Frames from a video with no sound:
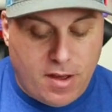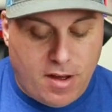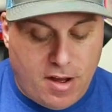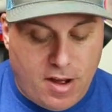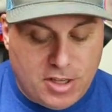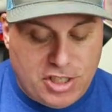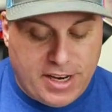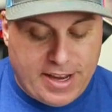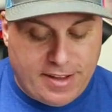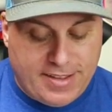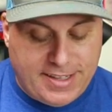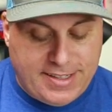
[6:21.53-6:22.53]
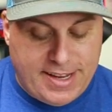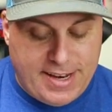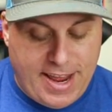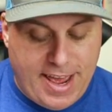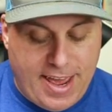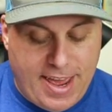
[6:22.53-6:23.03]
Uh, check out the
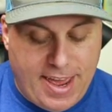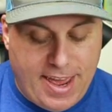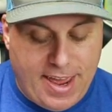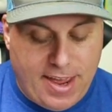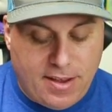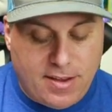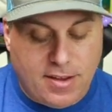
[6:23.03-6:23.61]
Dene.